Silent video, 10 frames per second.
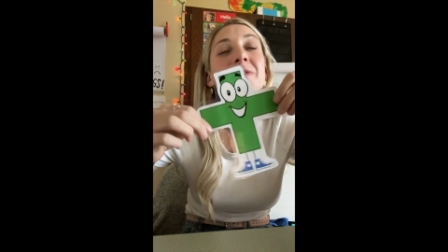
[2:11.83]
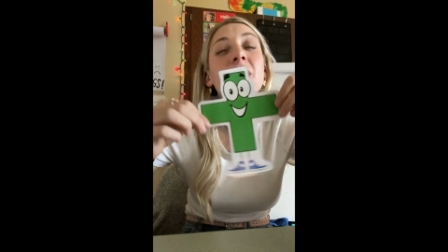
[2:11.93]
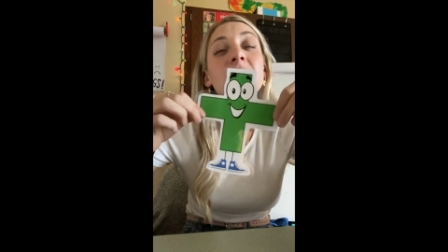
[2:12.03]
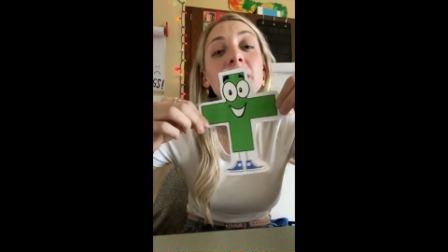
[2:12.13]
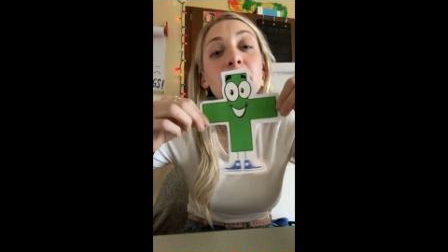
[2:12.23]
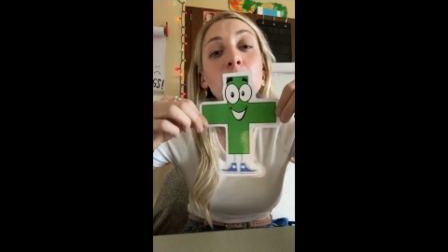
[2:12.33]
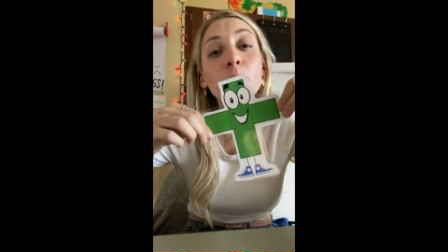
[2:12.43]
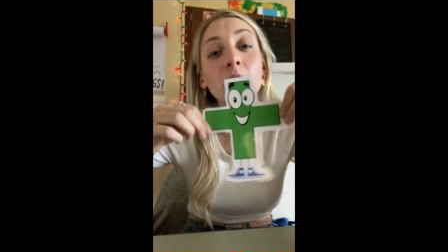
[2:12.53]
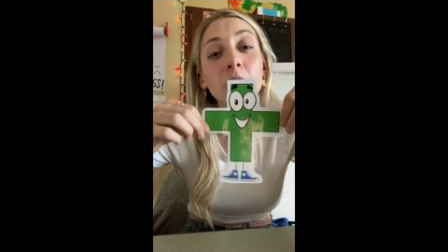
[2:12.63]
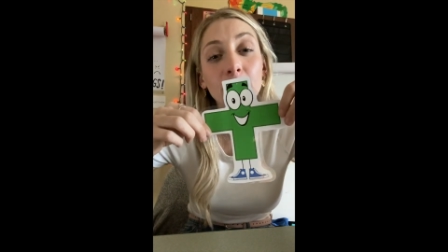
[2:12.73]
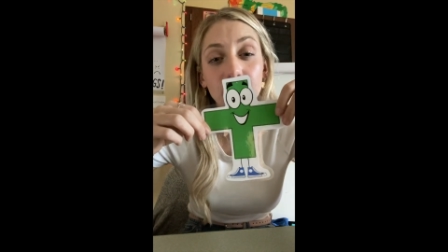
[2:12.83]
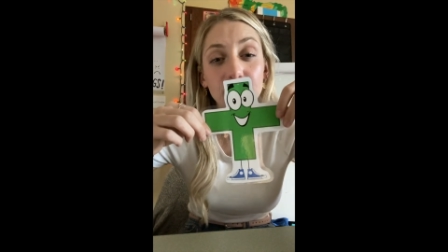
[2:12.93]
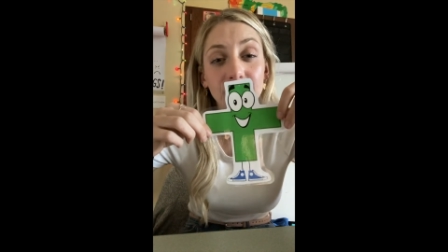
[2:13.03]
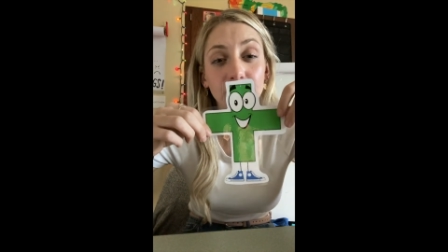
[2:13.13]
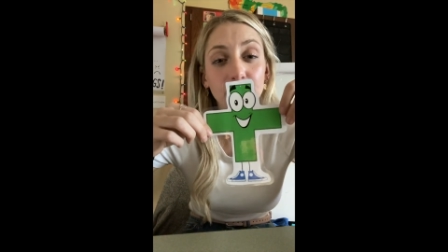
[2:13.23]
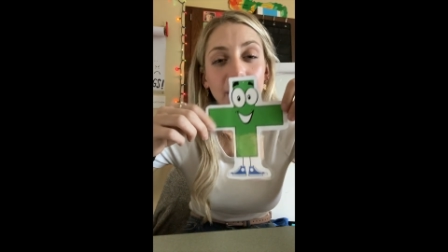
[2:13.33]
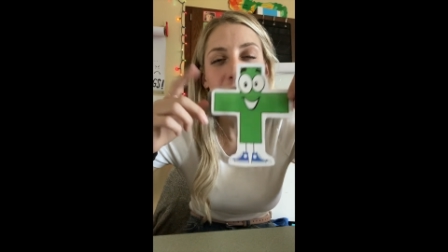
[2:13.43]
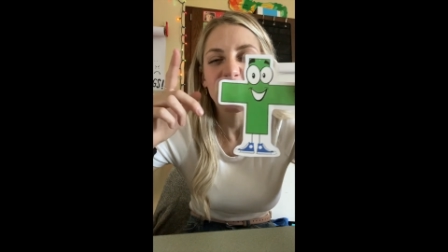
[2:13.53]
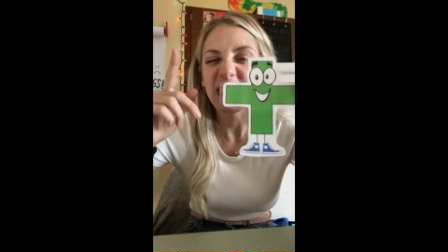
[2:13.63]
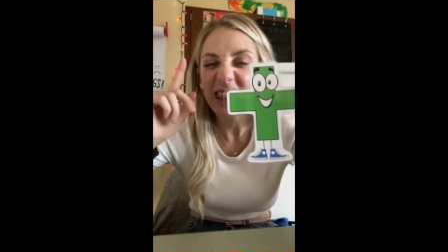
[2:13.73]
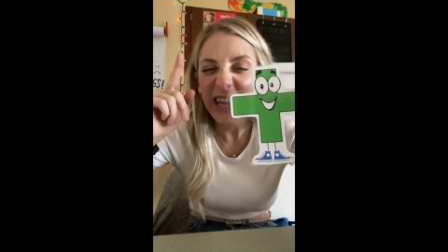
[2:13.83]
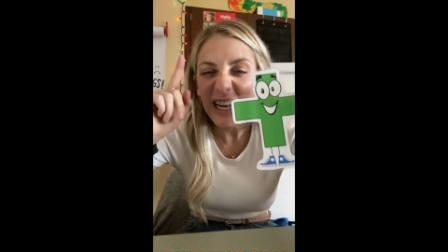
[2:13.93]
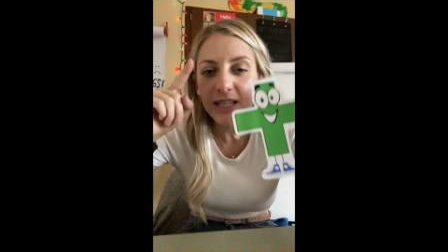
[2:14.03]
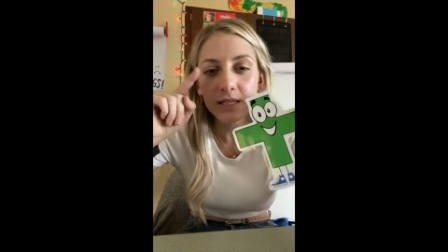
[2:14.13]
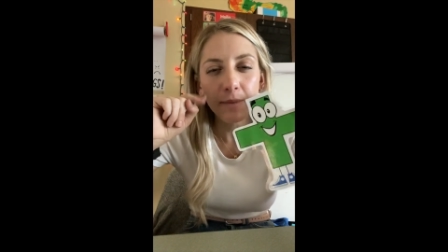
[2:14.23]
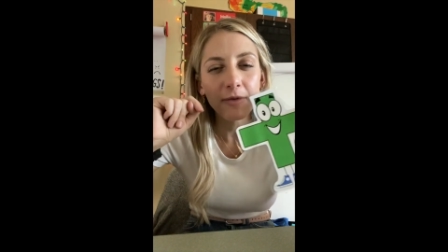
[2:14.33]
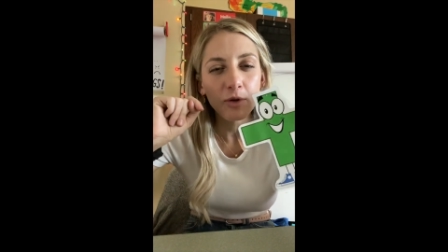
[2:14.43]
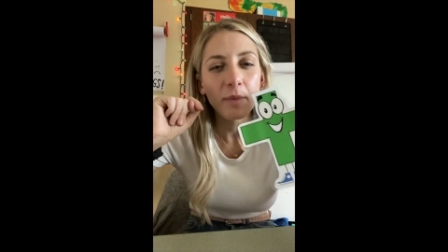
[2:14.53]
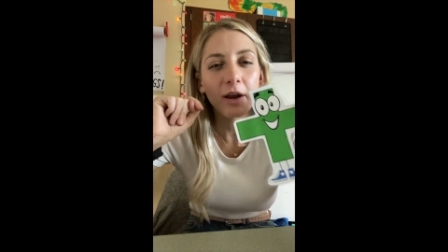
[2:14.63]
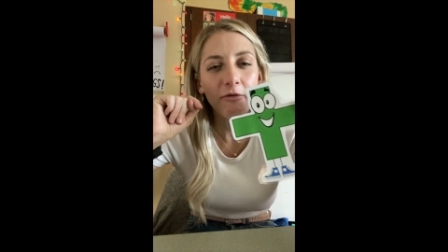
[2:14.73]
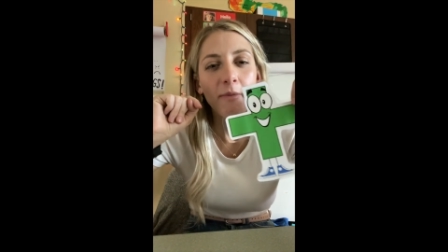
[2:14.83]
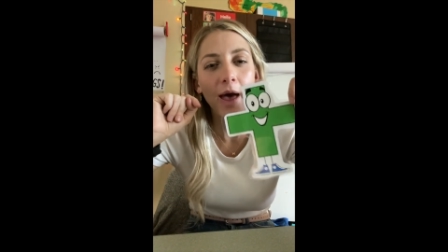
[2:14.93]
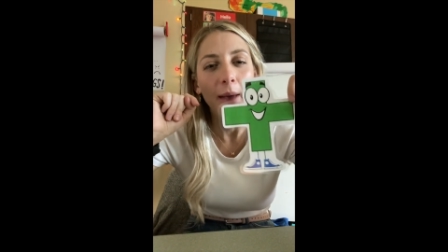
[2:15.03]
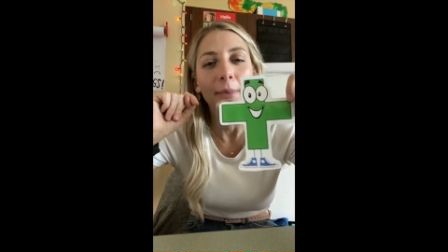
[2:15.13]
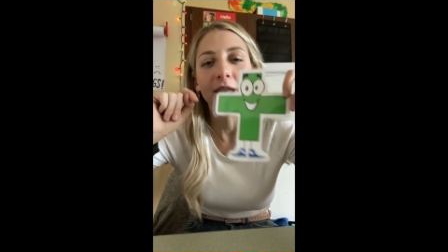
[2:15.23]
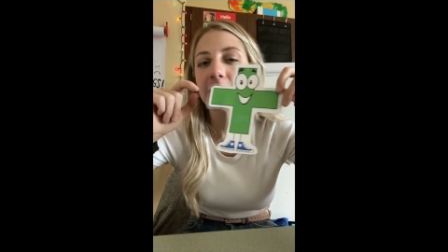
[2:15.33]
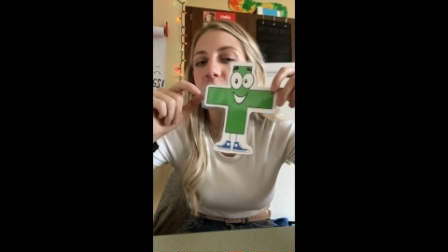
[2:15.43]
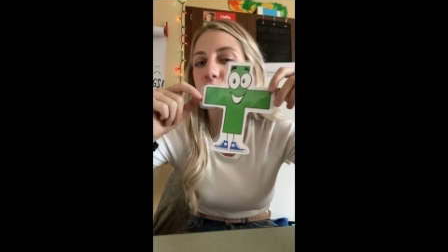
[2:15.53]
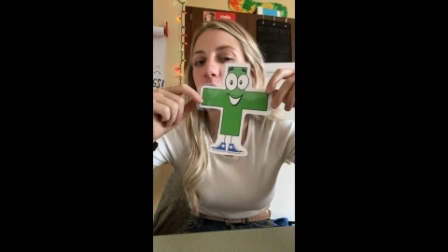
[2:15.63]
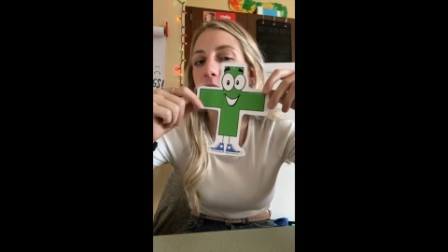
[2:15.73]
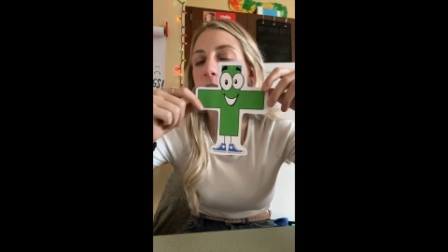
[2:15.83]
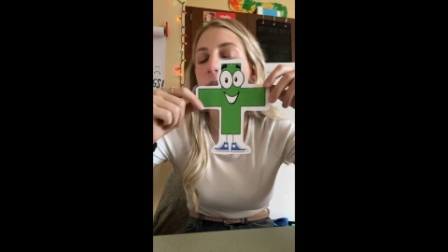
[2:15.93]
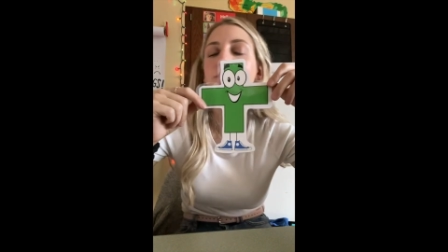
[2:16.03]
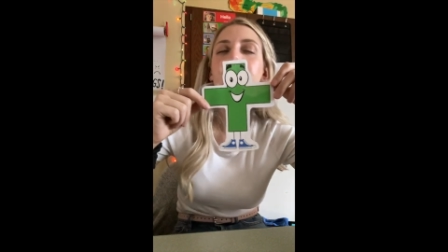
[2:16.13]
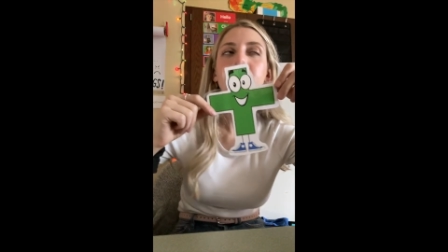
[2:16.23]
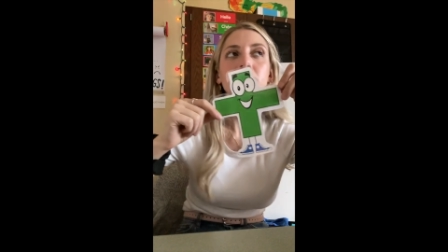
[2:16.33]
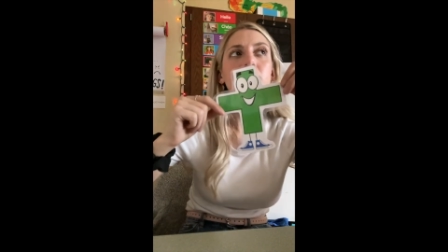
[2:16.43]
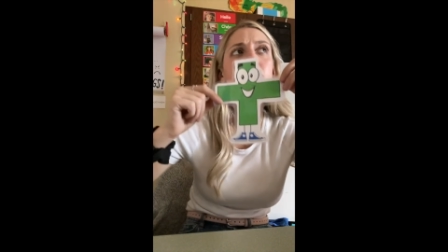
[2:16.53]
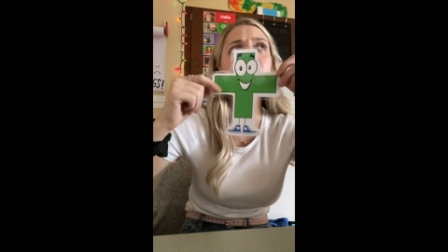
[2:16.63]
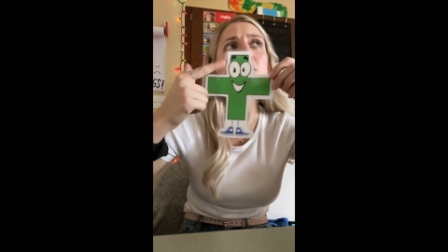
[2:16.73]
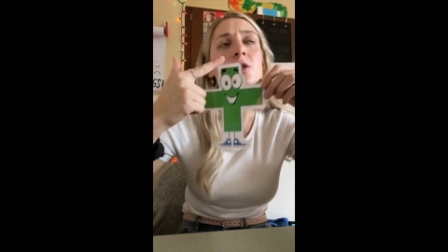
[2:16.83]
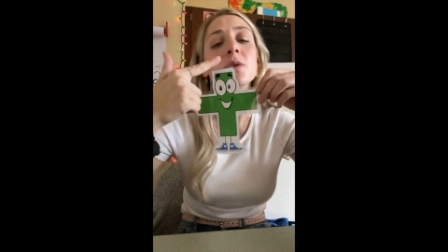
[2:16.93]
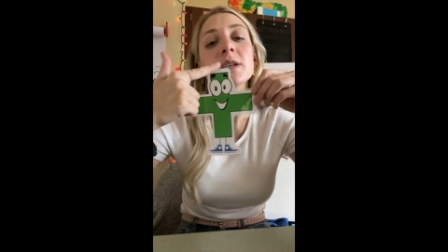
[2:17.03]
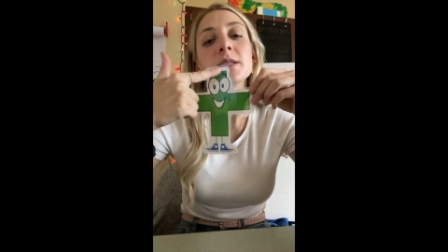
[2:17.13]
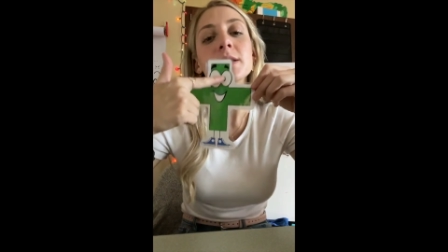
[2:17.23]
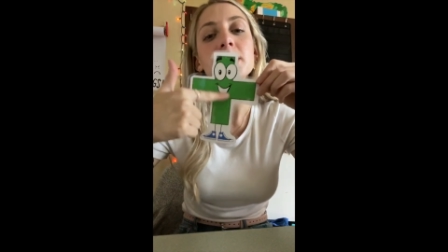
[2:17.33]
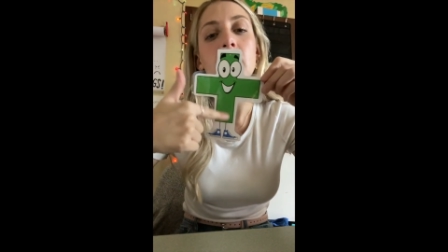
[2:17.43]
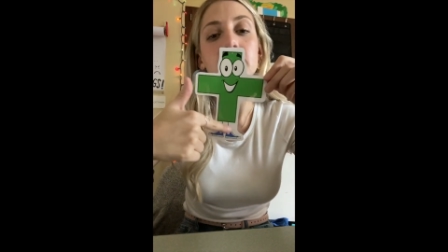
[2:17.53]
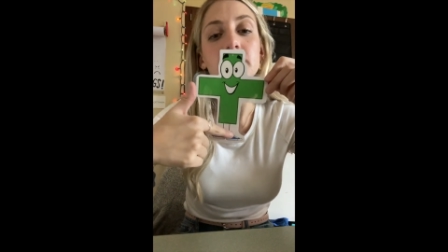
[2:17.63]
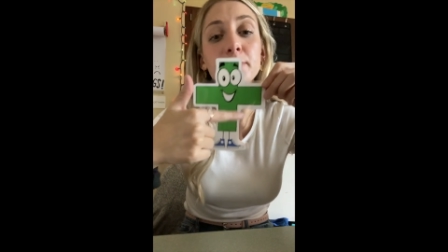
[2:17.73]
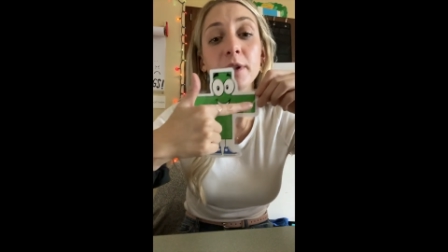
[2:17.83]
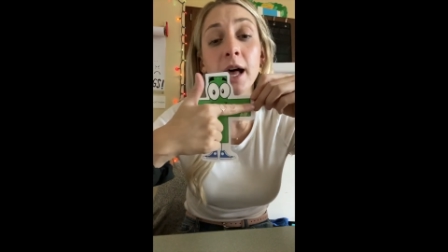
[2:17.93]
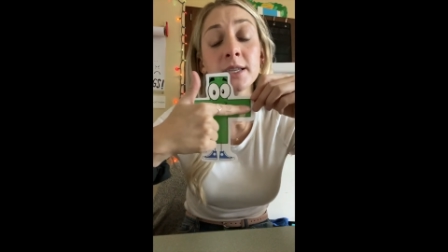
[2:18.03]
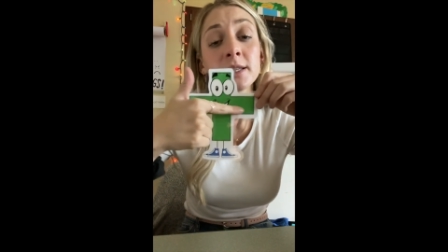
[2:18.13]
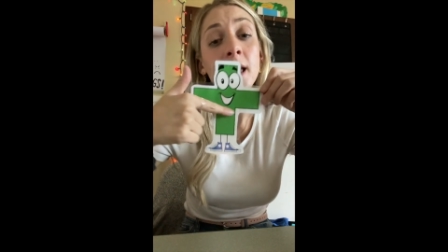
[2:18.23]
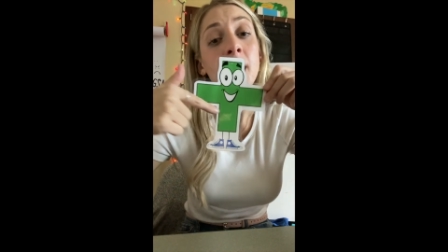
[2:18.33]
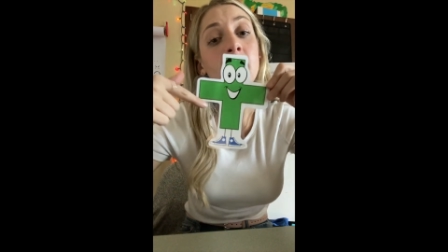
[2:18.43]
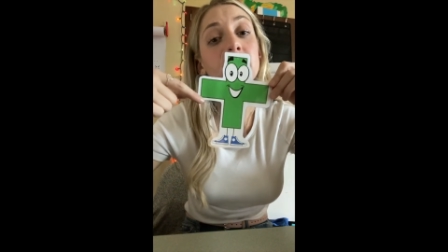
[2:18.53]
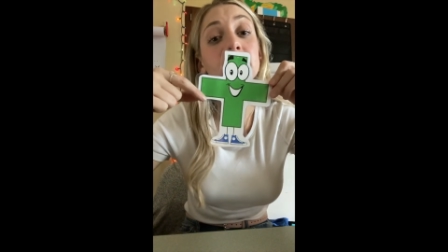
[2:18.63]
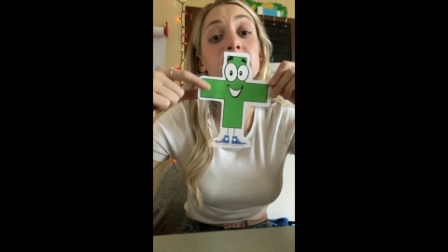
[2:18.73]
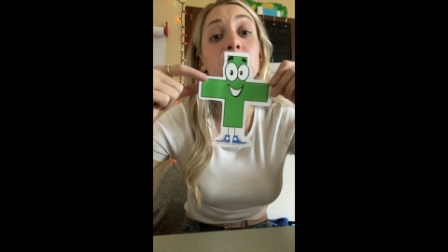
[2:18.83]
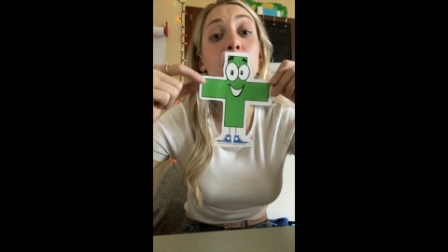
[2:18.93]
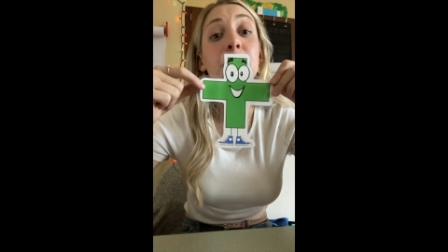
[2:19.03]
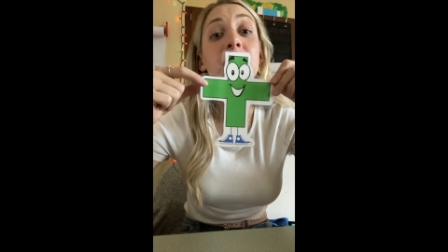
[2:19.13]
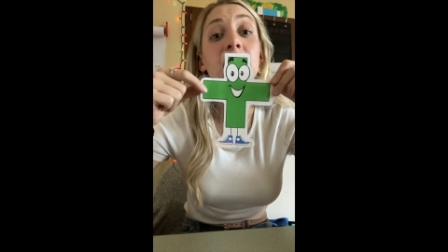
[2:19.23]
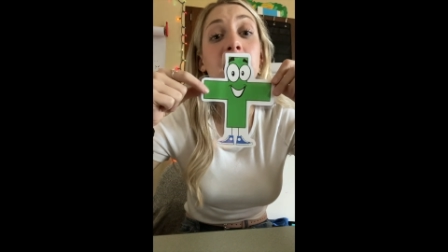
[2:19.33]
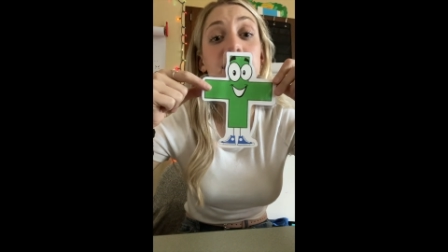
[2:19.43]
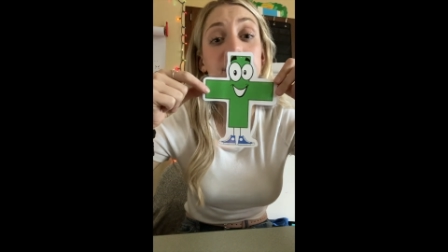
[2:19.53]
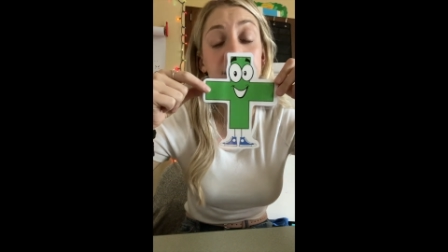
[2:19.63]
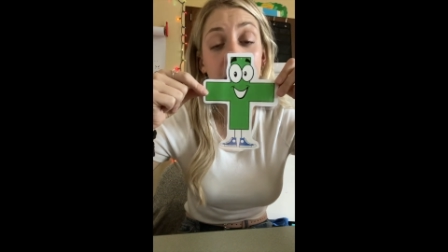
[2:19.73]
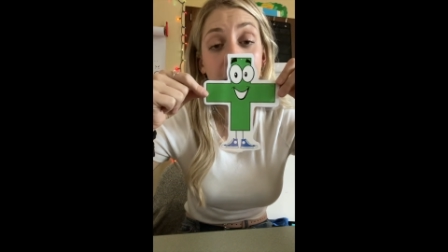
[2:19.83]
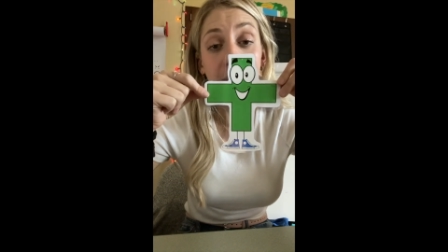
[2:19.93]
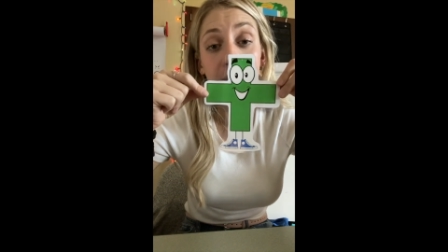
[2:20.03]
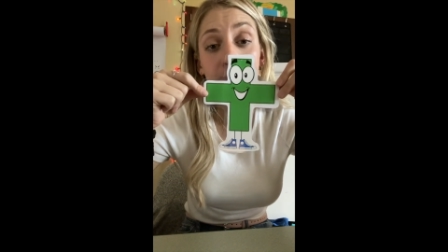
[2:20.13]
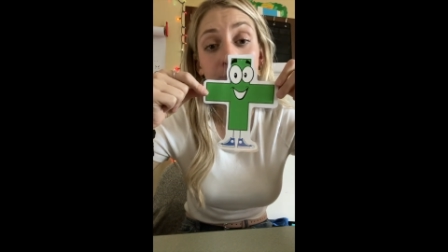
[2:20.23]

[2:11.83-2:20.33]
already been working with him a little bit, and I think some of you might have met him in kindergarten. So this is Gus the Plus. This is our plus sign,